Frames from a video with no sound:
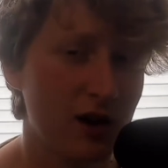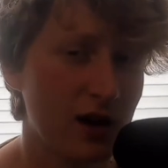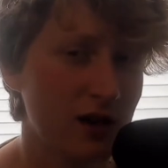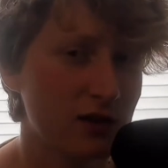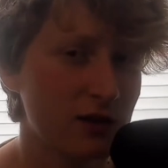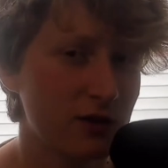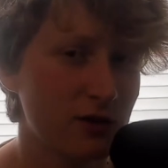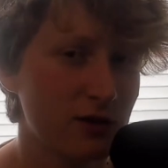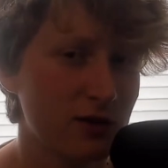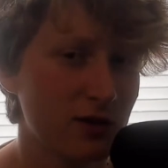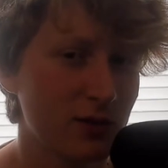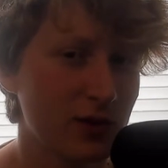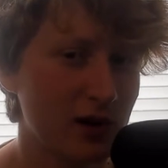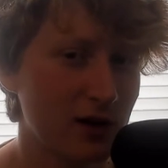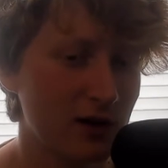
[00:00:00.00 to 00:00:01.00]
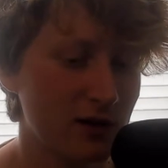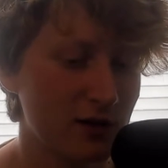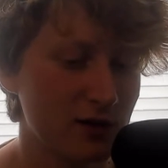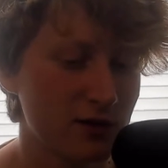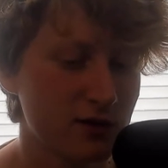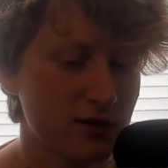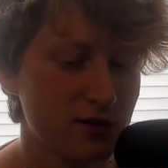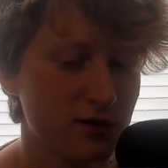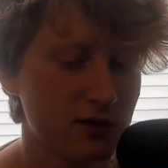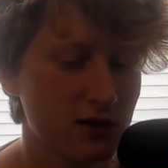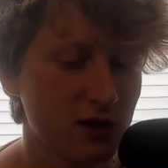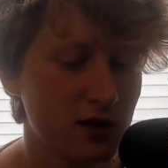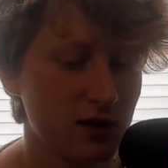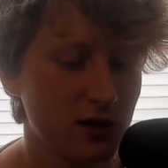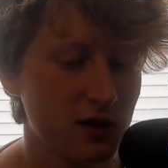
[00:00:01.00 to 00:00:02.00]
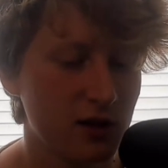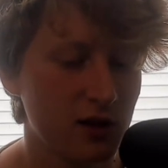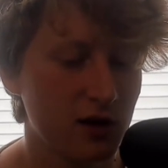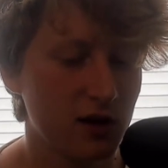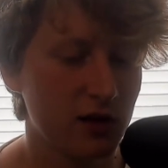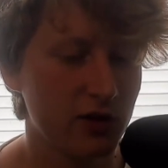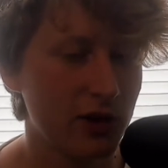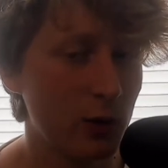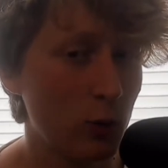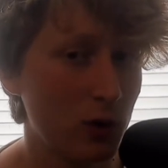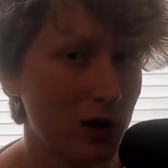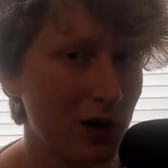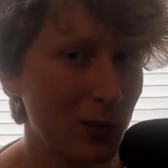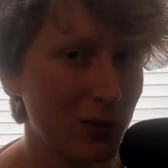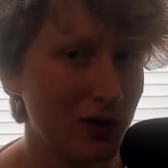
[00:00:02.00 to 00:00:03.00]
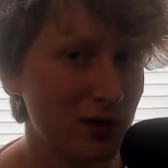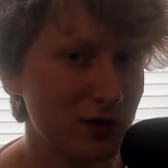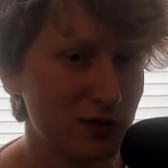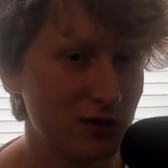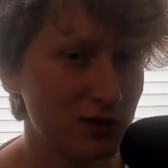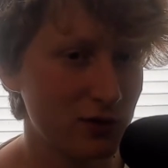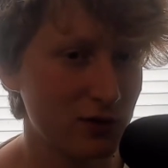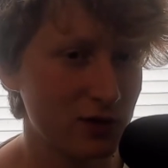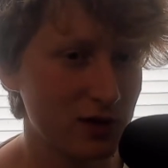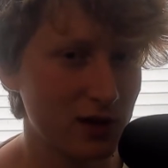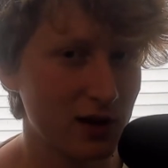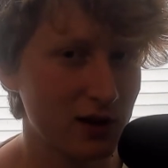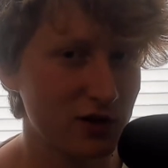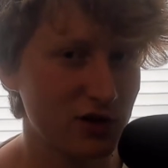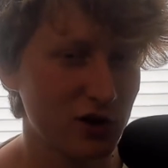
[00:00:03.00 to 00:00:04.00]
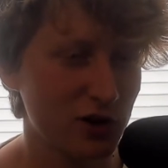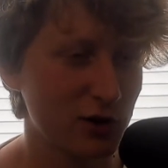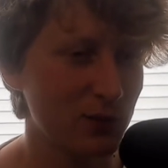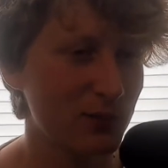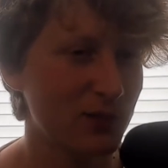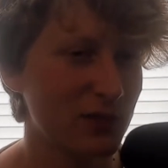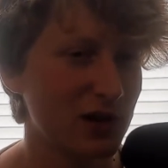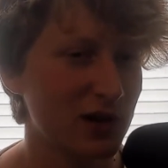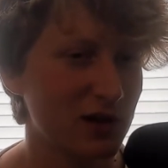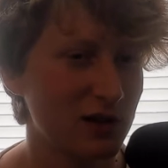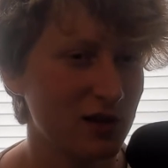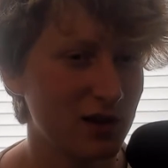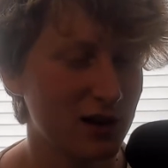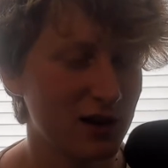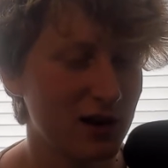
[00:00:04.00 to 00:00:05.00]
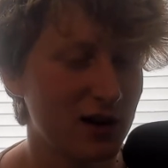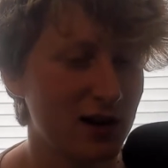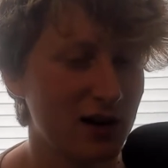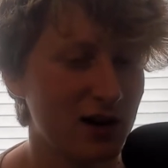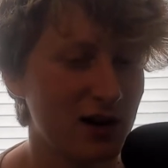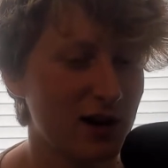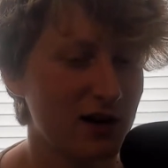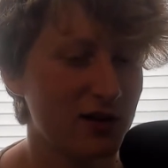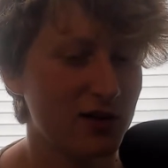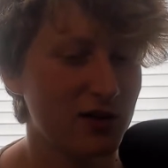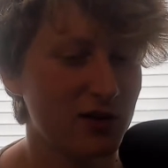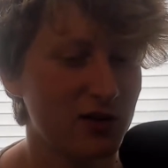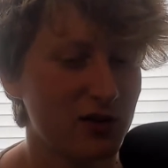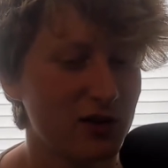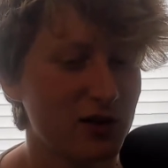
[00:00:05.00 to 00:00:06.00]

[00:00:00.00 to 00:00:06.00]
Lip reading: to do something else, they wouldn't miss doing that job. And like, I don't know,